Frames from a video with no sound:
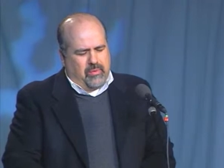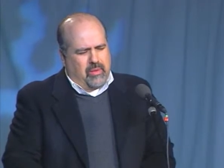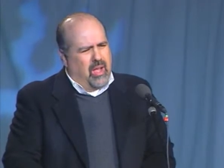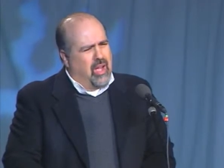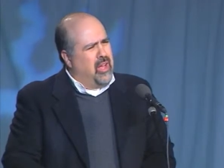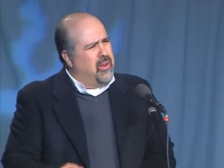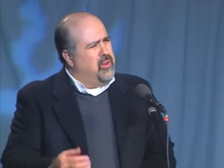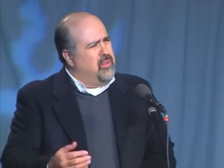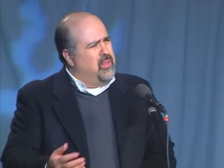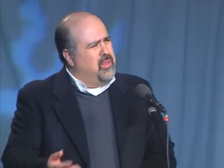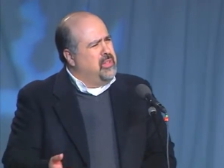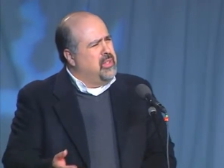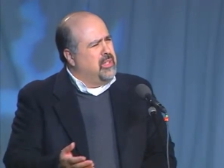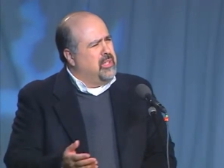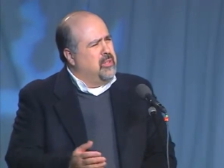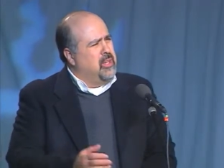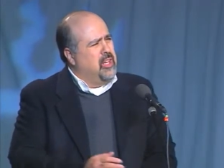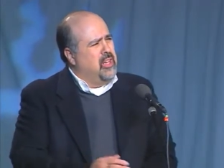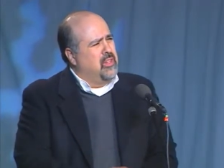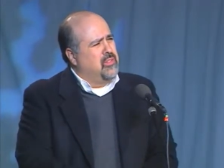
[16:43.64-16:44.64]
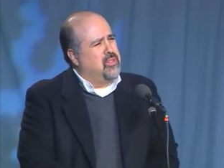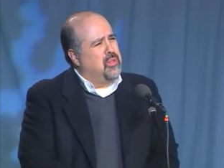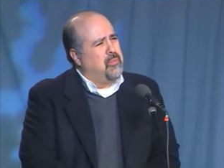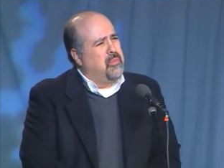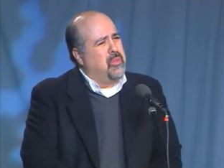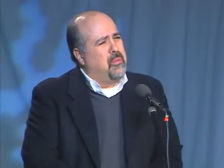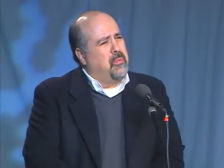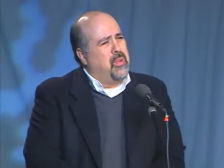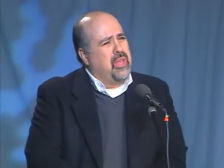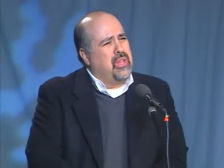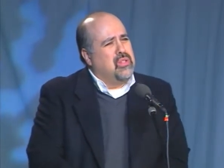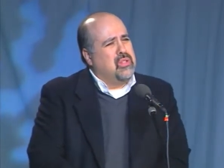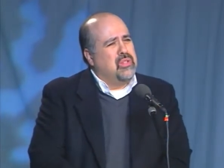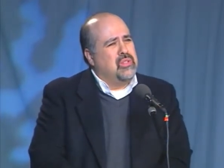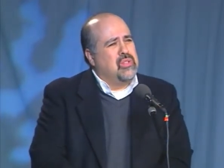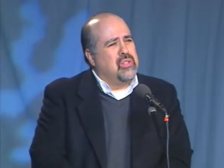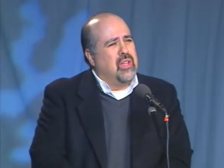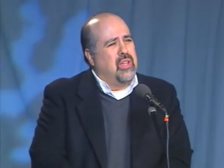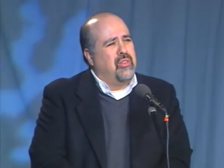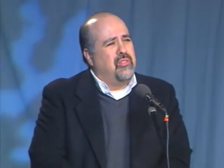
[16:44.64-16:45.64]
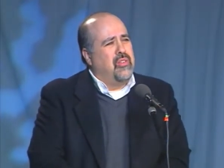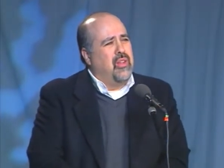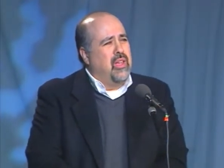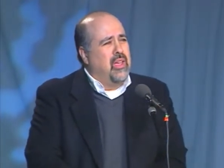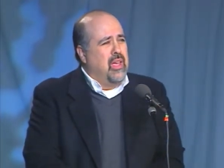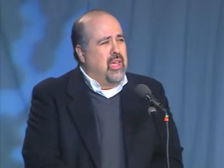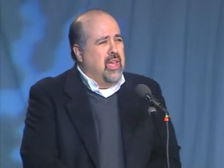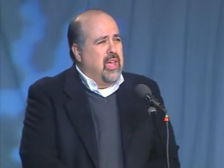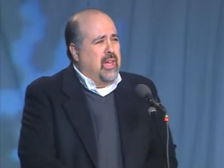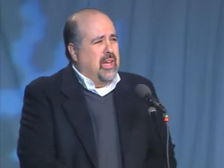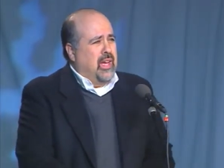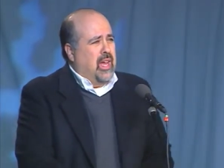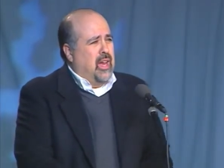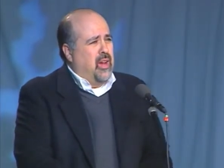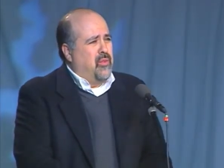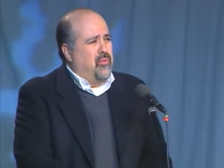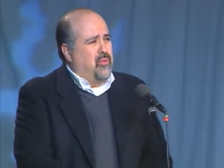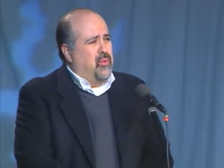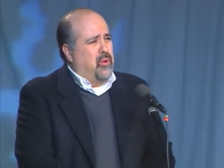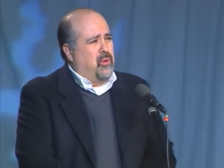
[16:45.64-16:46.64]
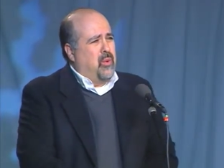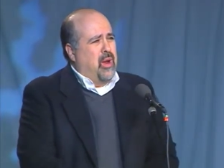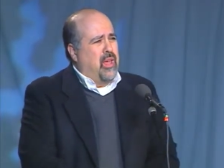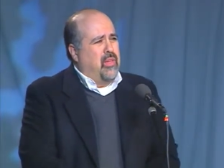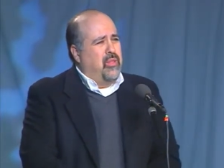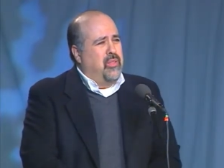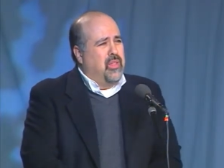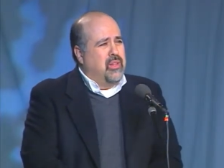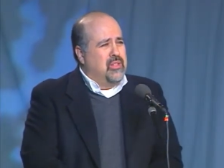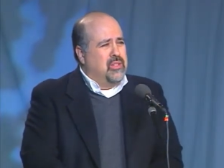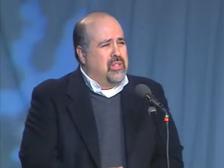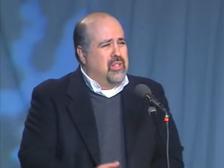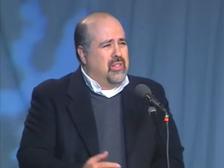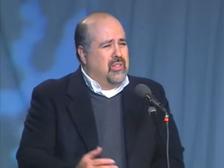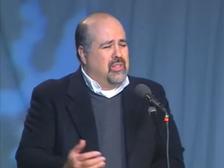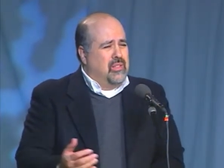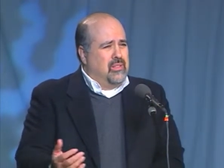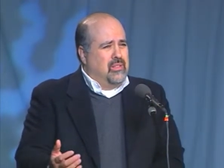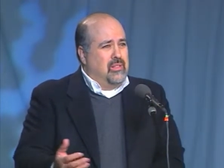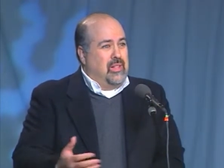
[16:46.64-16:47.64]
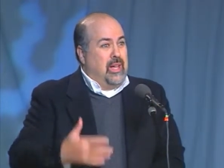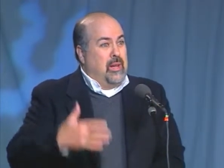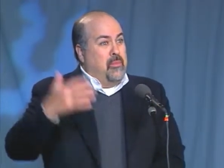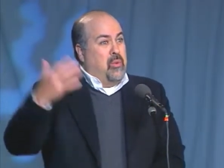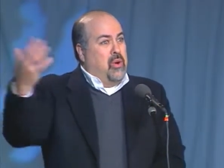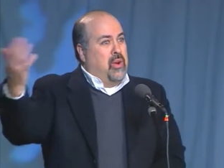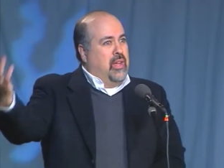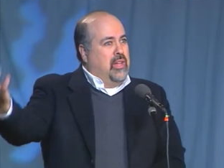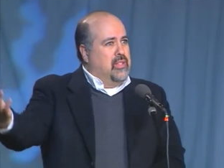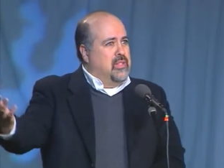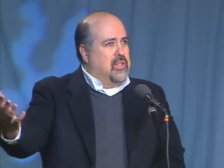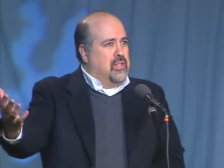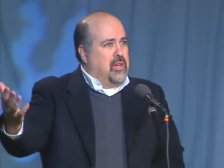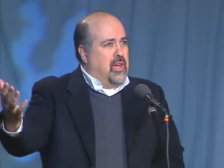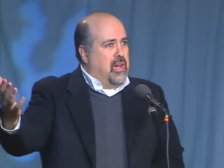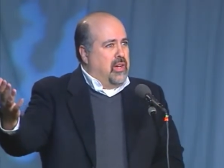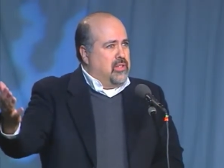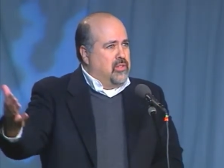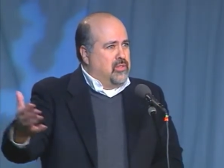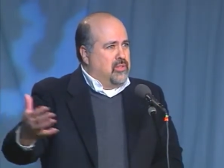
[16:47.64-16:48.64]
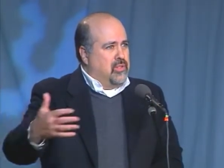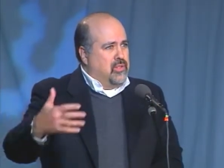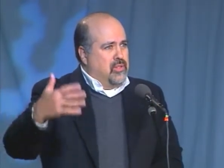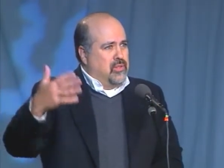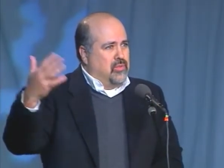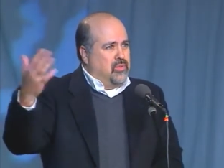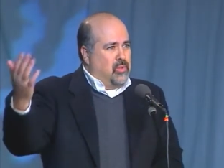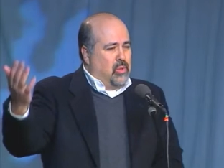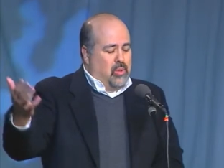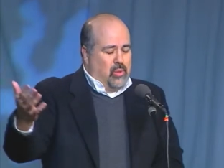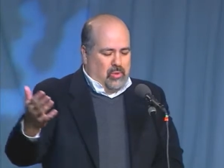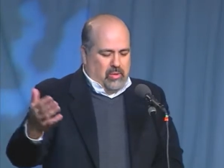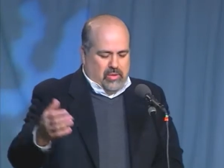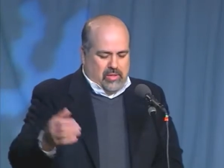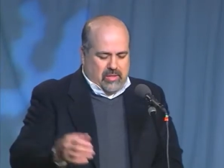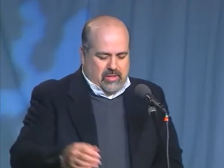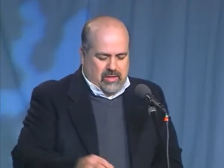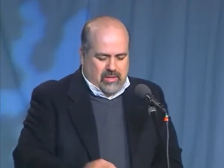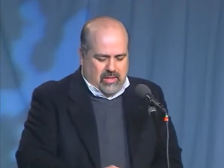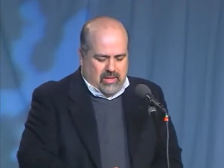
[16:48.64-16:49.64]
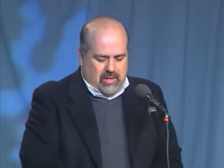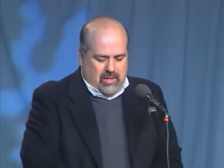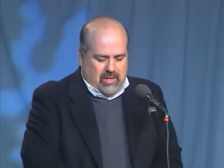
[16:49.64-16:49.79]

honor the dignity of some of the patients I've cared for rather than to glamorize the doctor's role in,